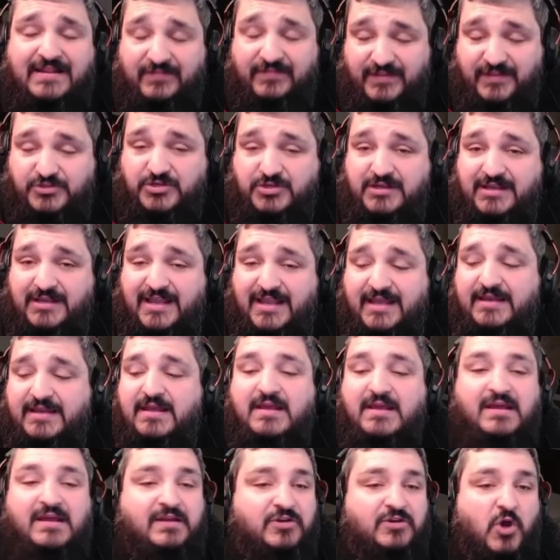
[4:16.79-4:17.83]
that you can get
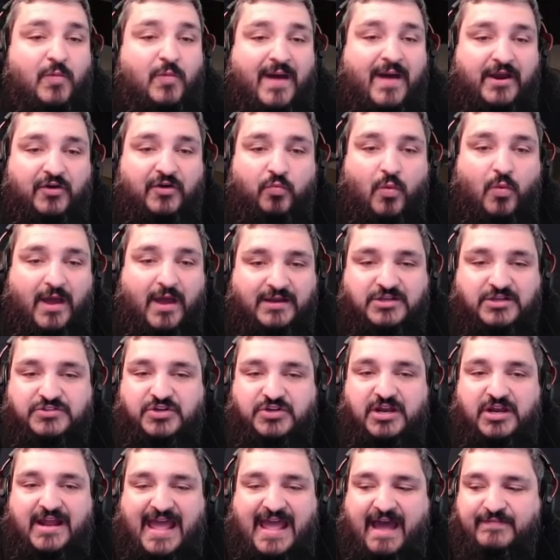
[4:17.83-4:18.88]
no matter what, because you're
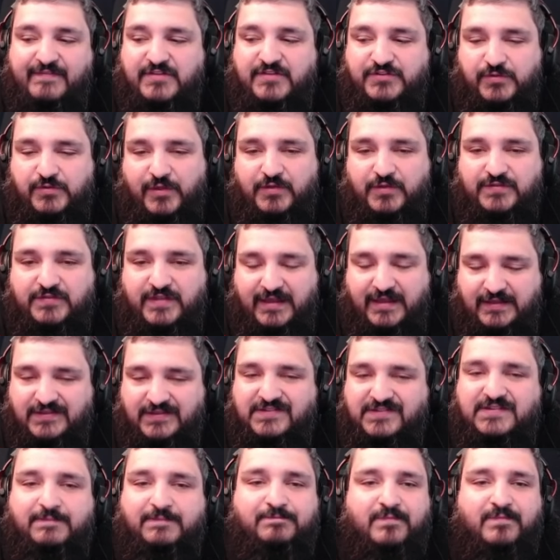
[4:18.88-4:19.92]
going to have to do those
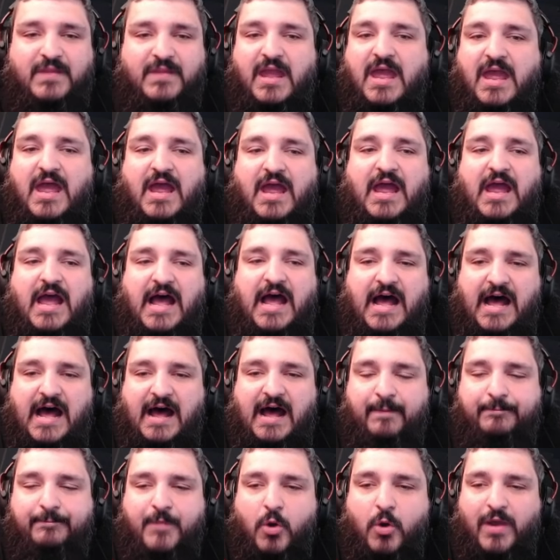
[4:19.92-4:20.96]
things.
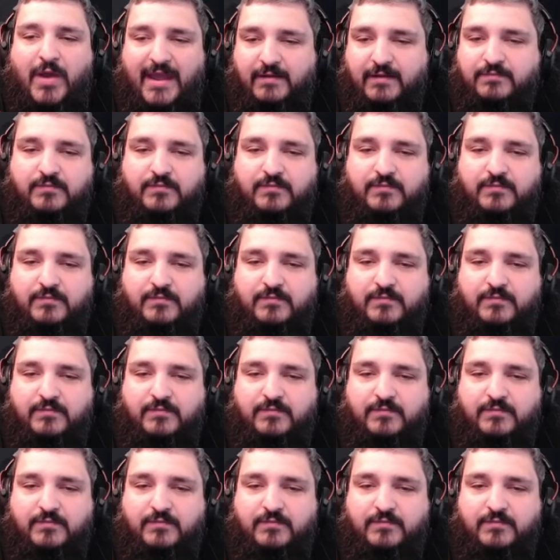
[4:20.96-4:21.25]
Okay.